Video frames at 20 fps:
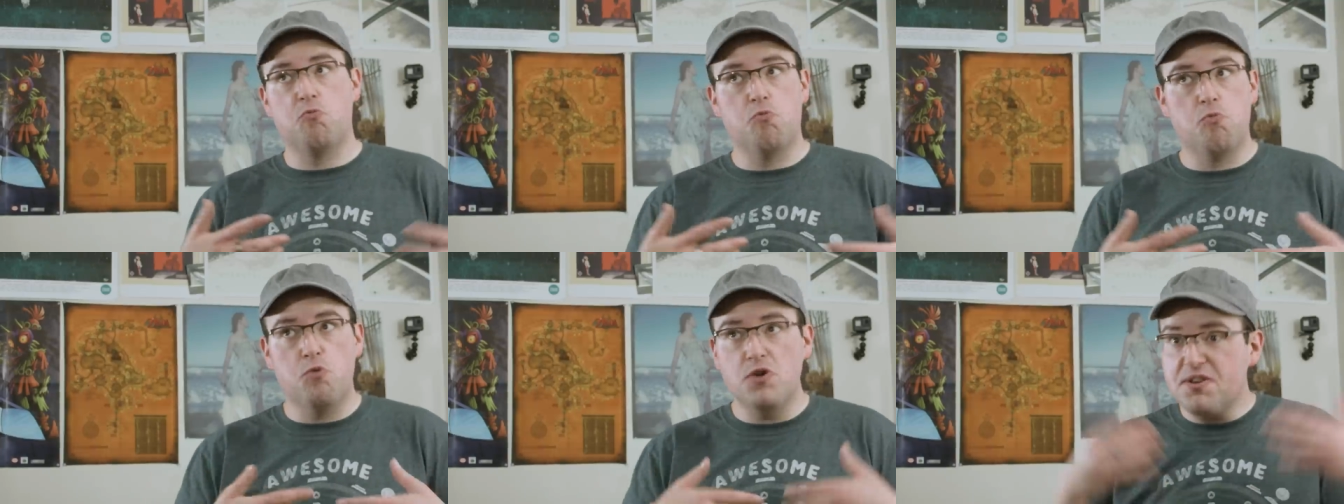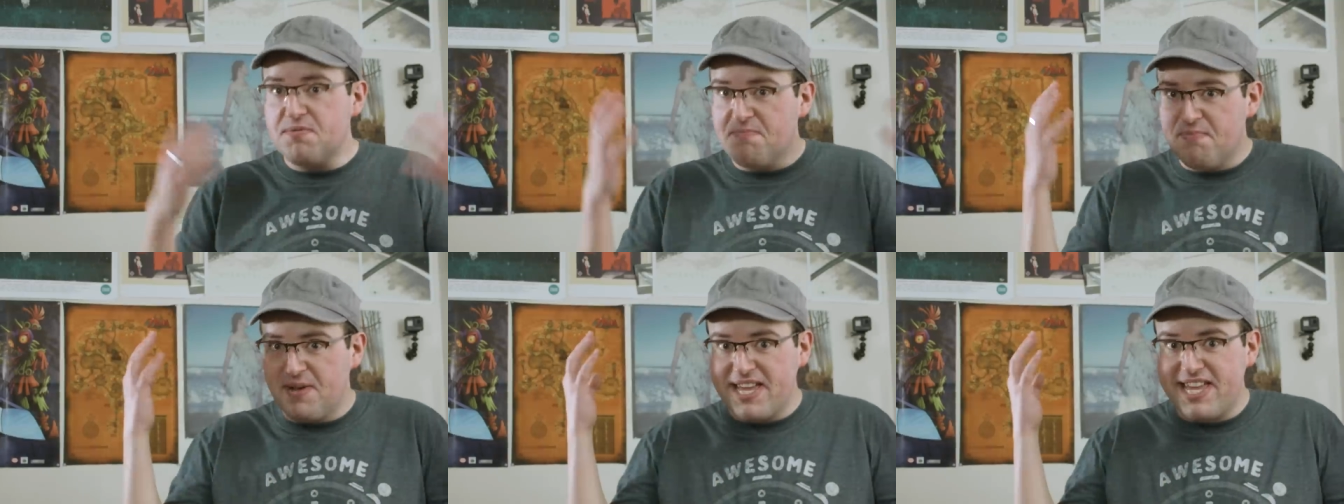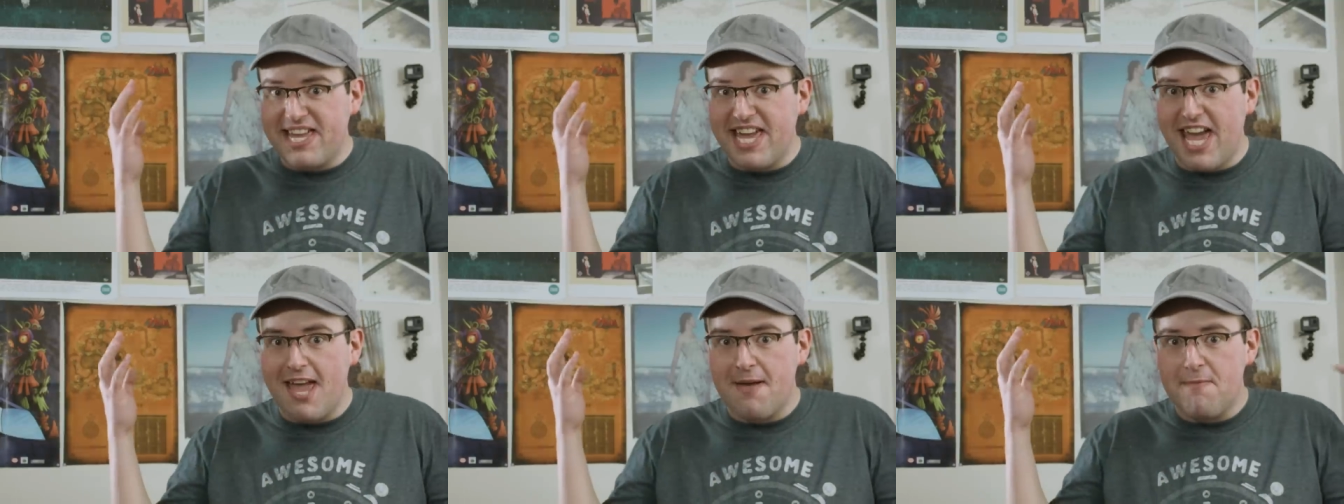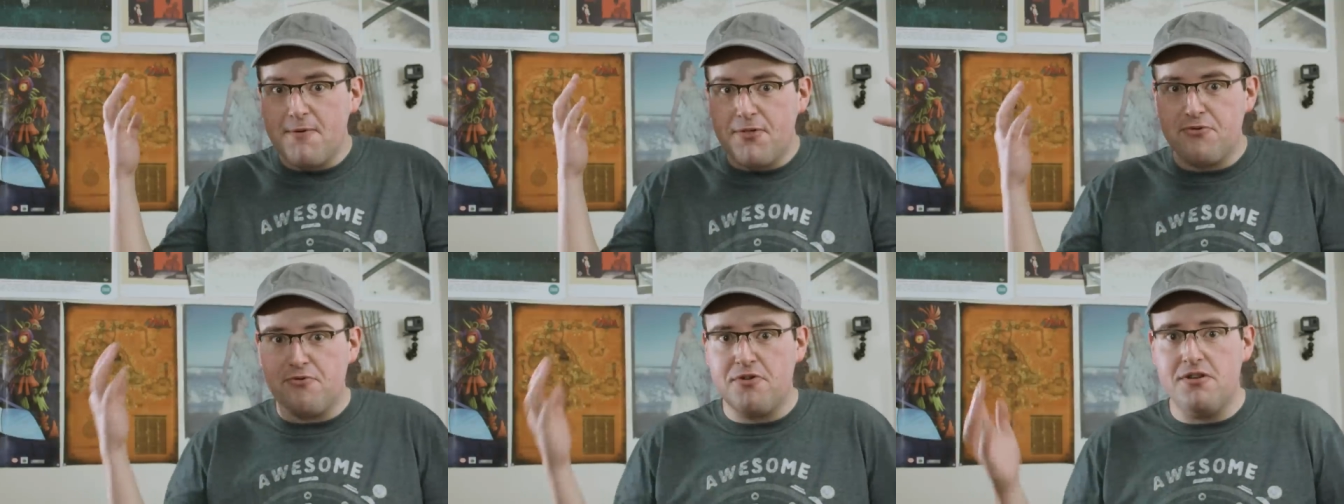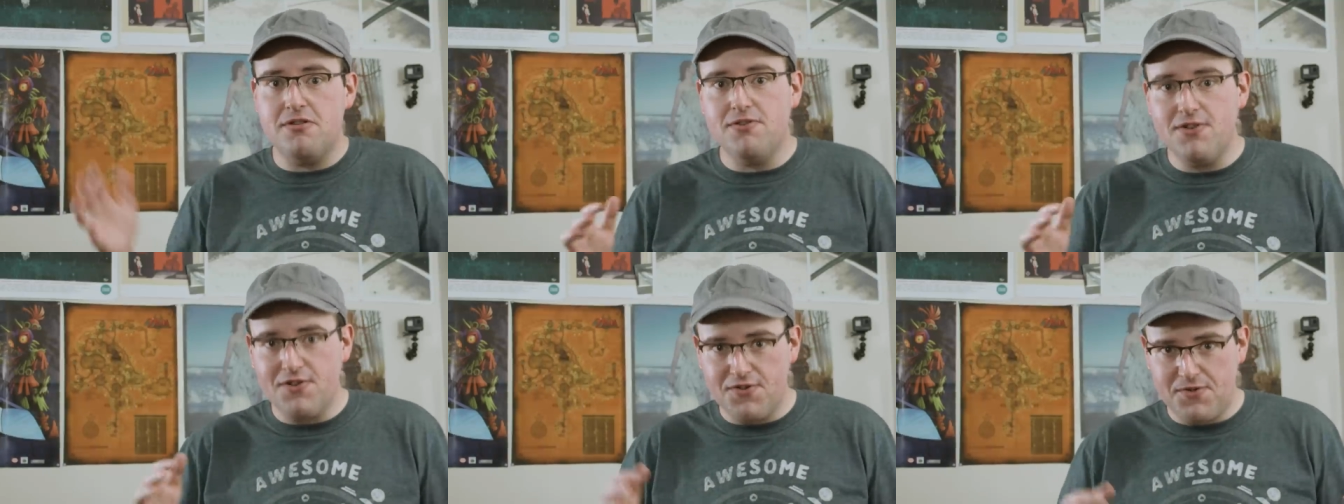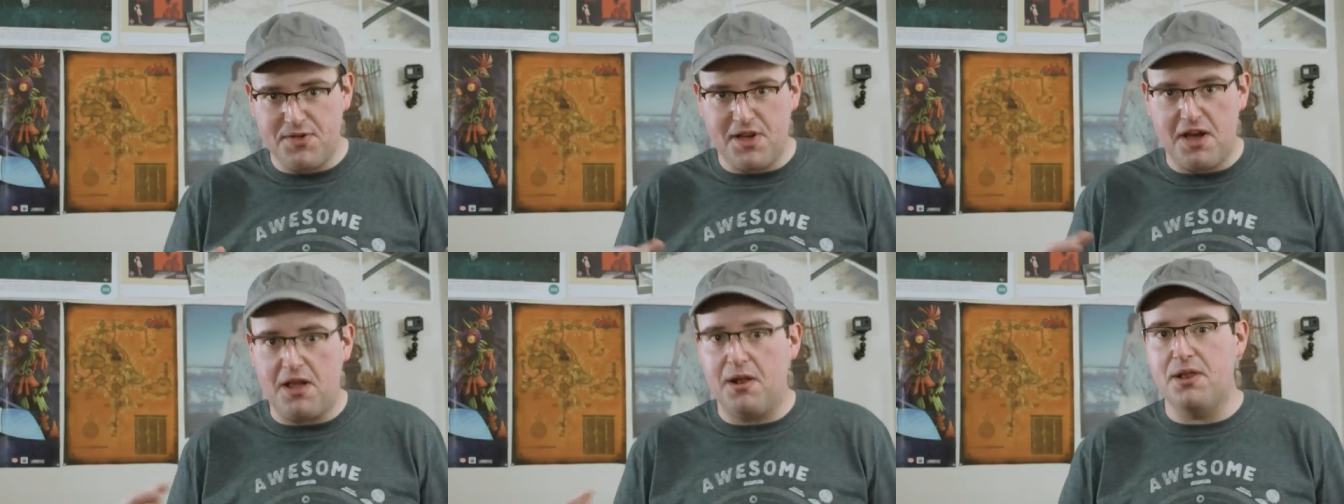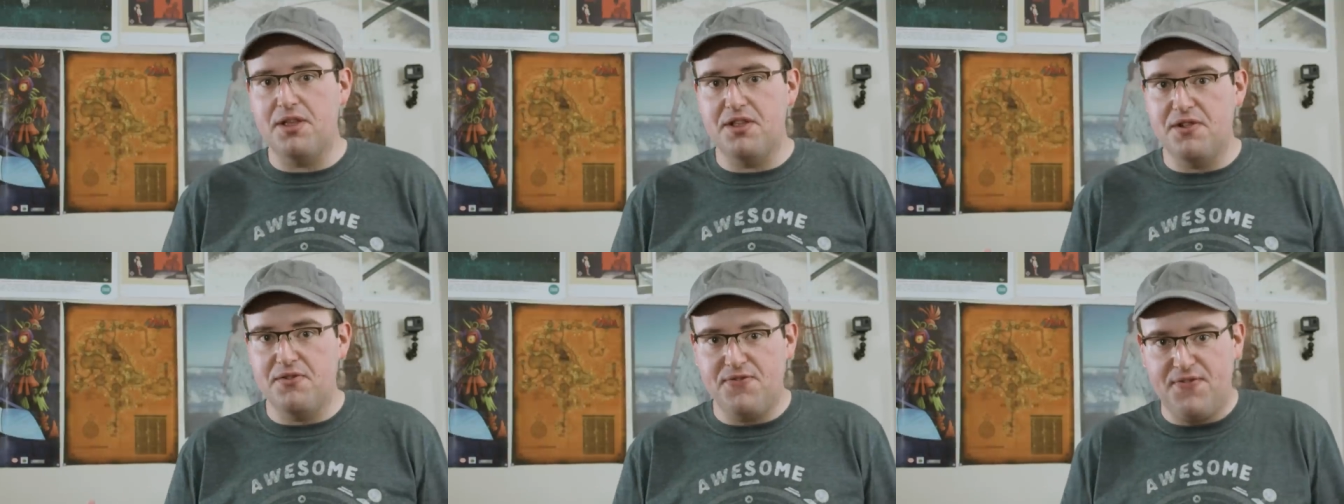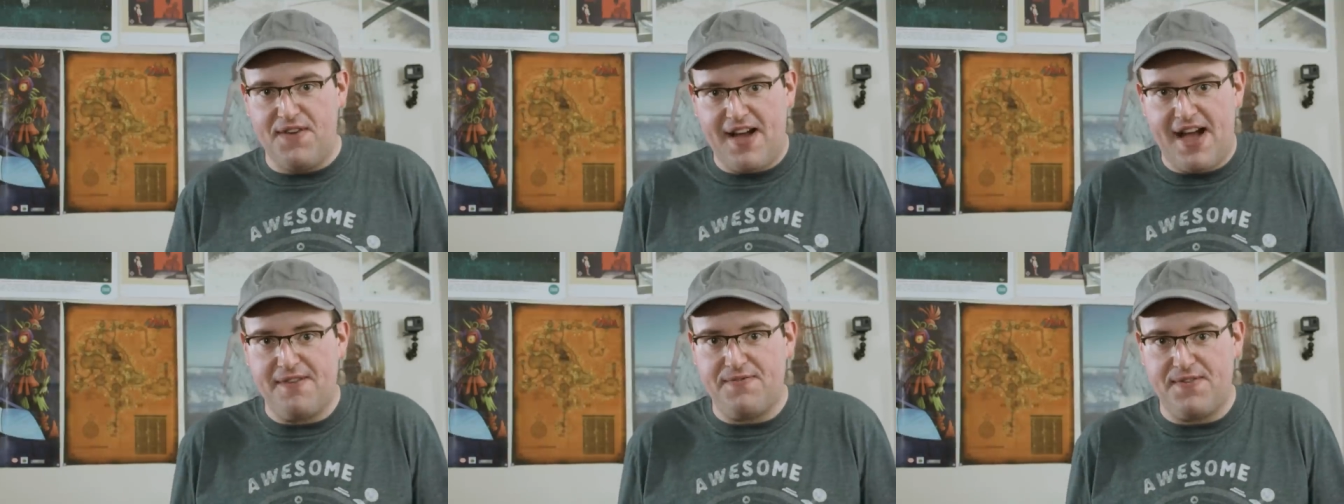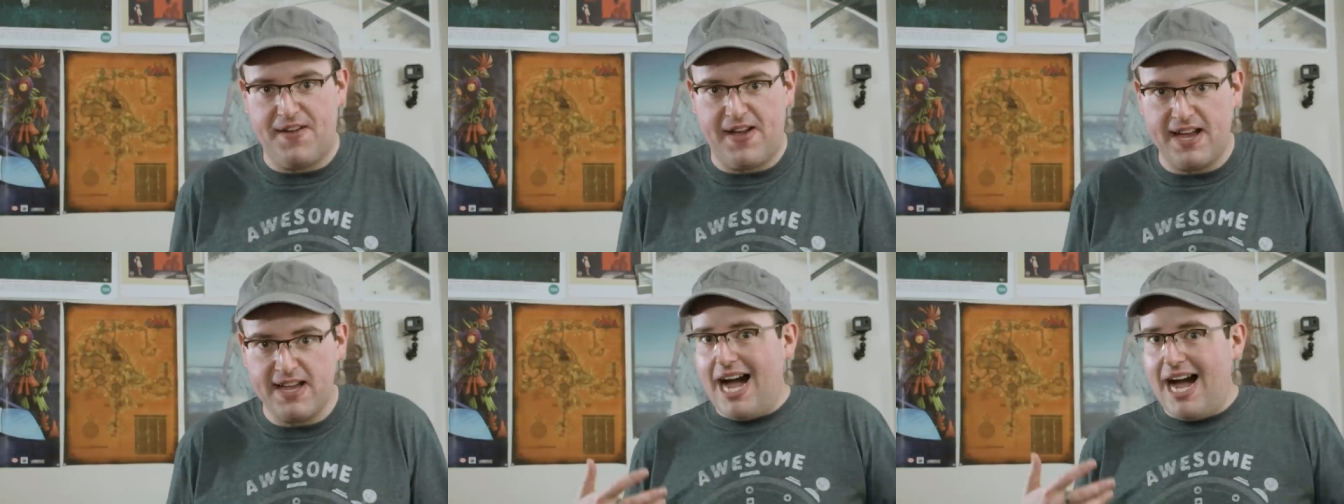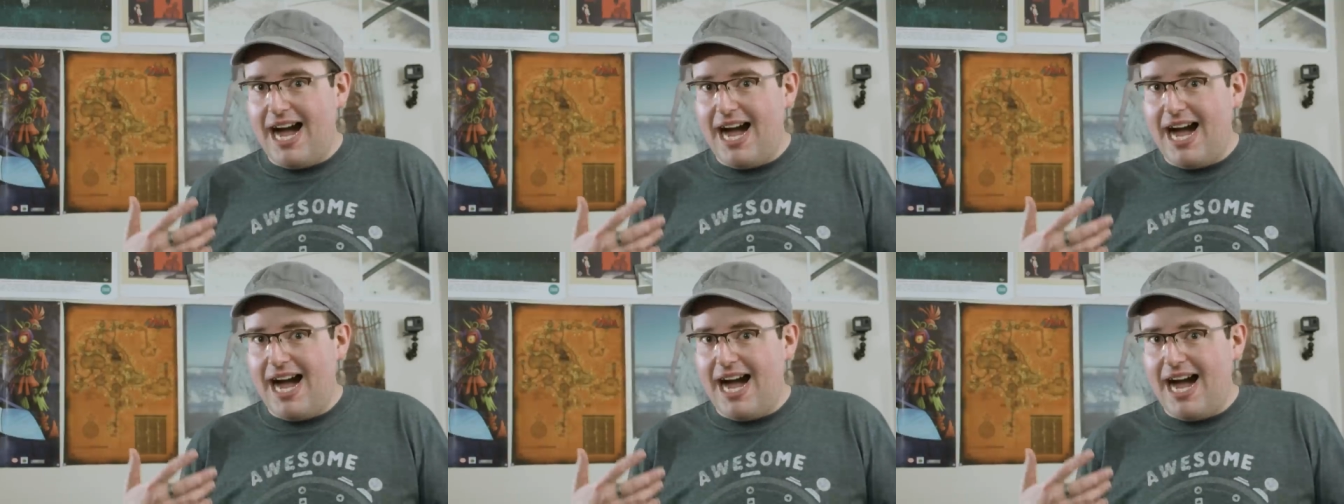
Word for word: wouldn't be Game of Thrones without a little faffing.